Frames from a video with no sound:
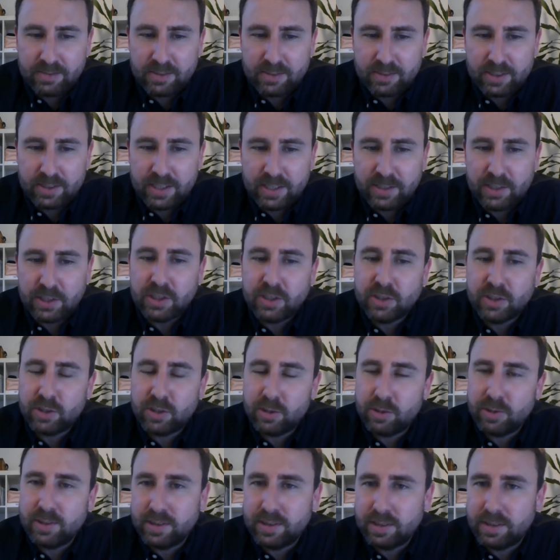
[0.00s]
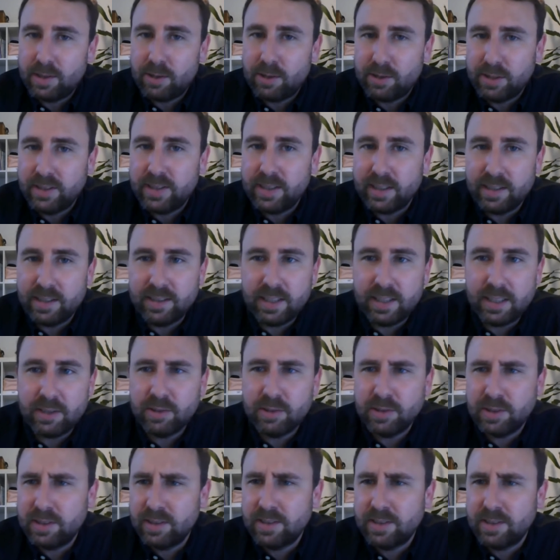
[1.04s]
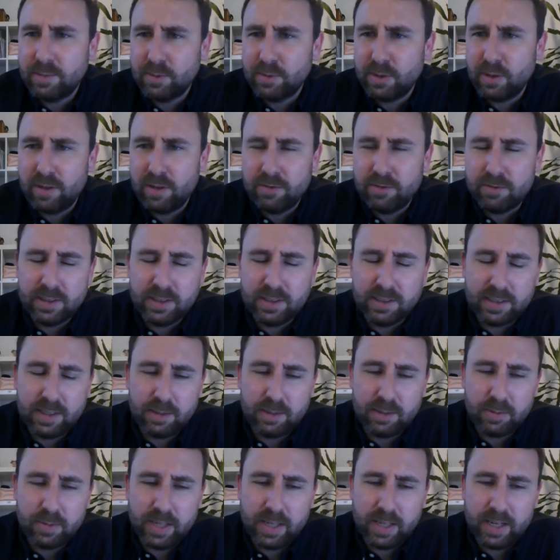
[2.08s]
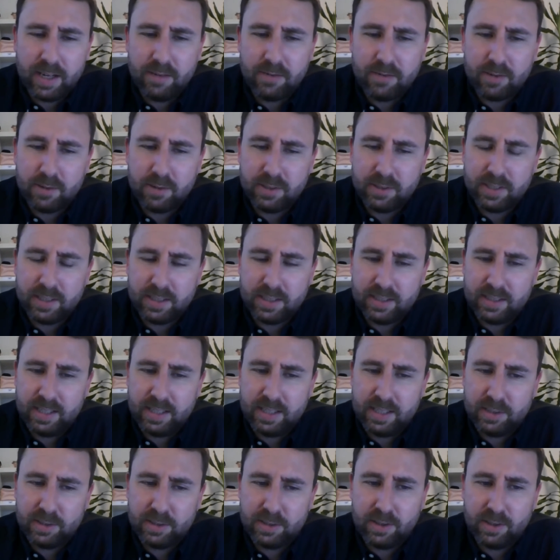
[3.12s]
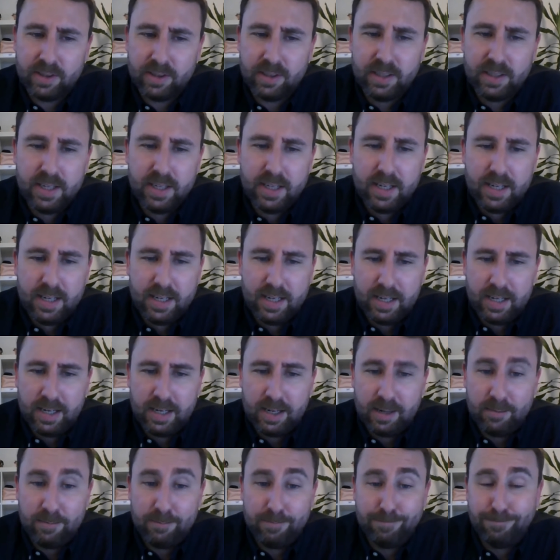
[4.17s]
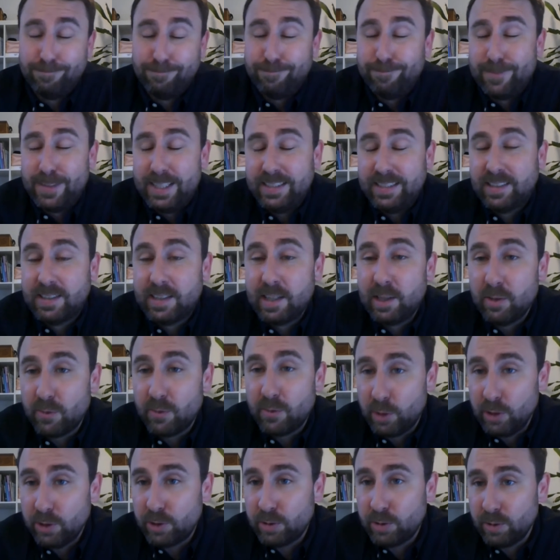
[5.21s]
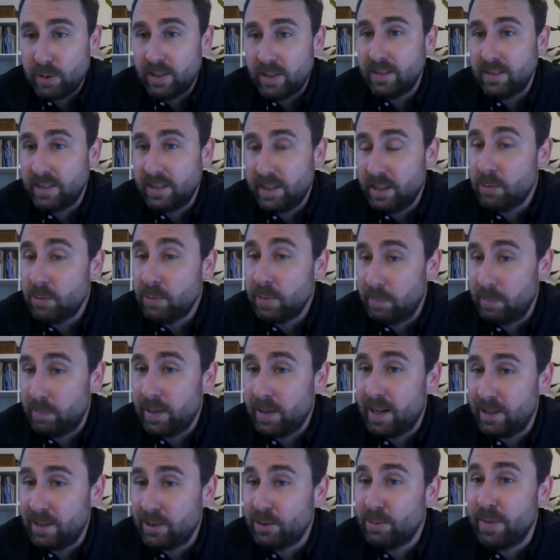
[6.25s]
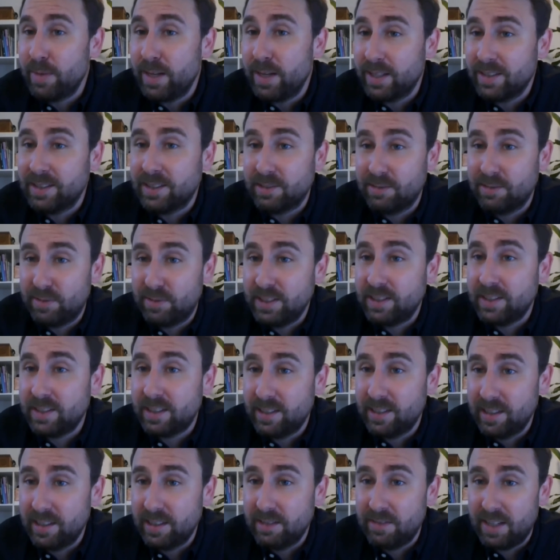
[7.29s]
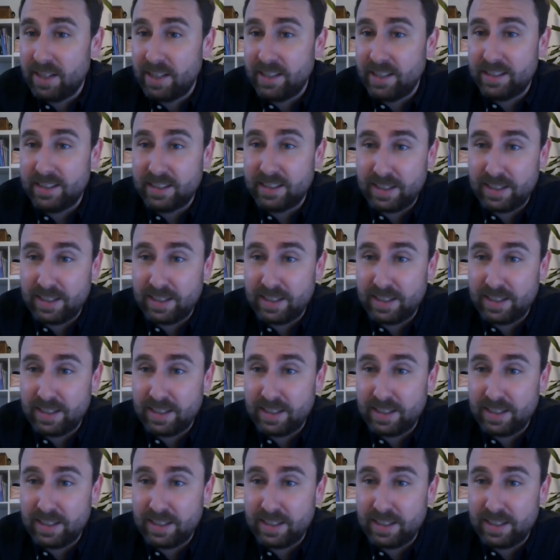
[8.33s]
it just shows this is our second ecosystem conference that we have, our second ESCON. It's still virtual this year. We plan to make this a physical event